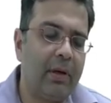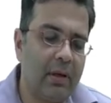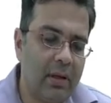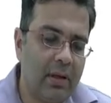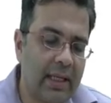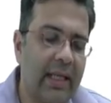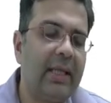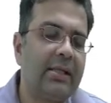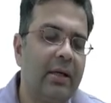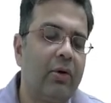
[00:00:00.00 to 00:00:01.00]
uh, Kelly
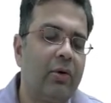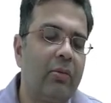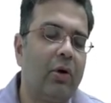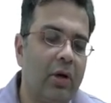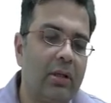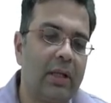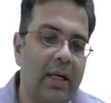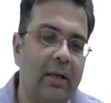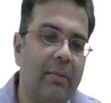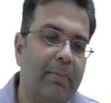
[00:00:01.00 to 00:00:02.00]
syndrome or
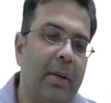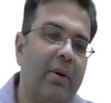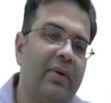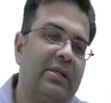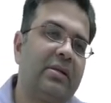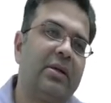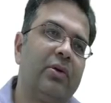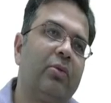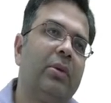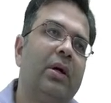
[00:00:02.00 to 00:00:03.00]
that Plummer-Vinson syndrome